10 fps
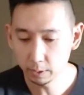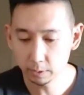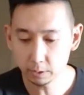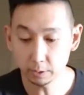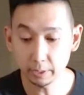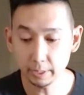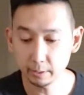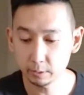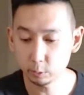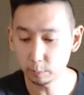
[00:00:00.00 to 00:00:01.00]
So the
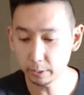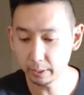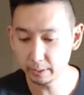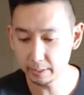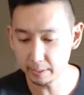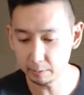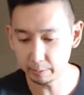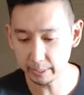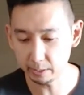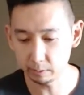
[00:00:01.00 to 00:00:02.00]
carrots will probably take
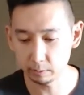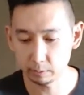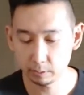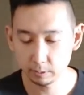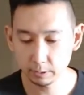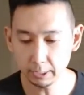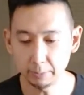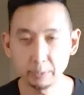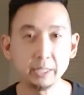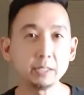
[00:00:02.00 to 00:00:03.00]
about
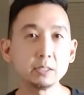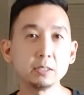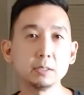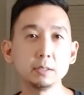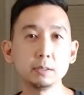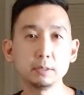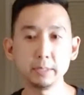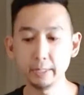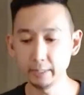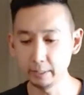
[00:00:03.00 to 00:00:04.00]
10 minutes to
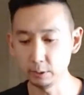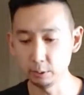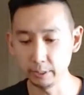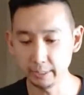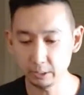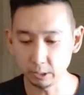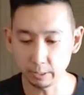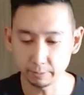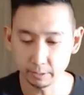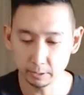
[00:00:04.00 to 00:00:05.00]
kind of get to a nice
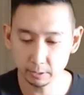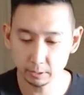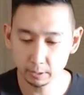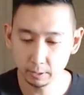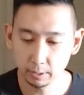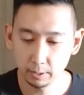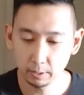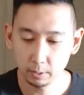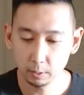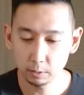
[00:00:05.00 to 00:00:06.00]
softness.
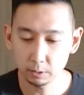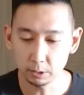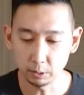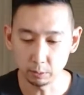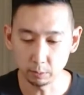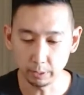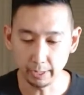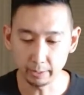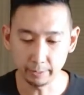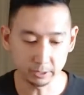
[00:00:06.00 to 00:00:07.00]
So
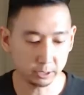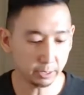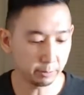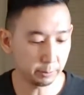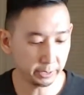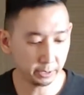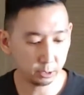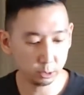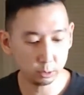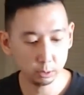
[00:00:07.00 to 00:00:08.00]
at about 7
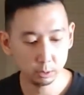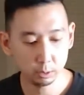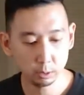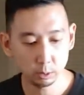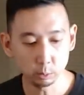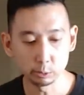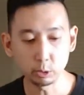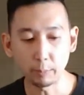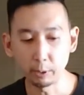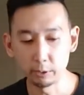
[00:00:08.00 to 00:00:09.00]
minutes, we'll
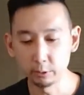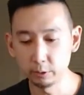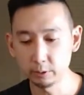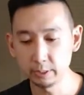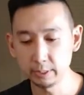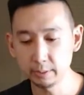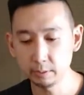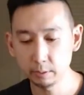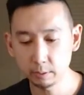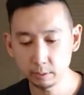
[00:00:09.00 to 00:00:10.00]
drop our noodles
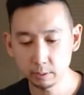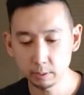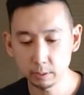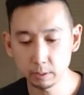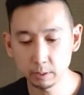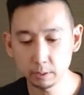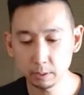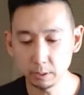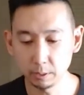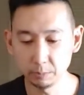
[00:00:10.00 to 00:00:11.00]
in,
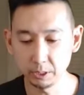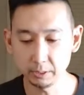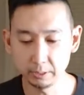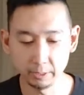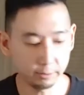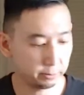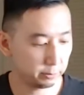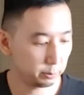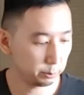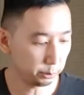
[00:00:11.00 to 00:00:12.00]
cook them just enough,
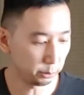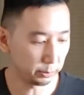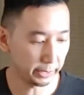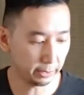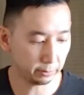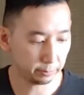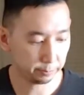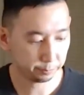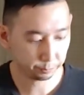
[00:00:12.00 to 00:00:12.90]
pull them out.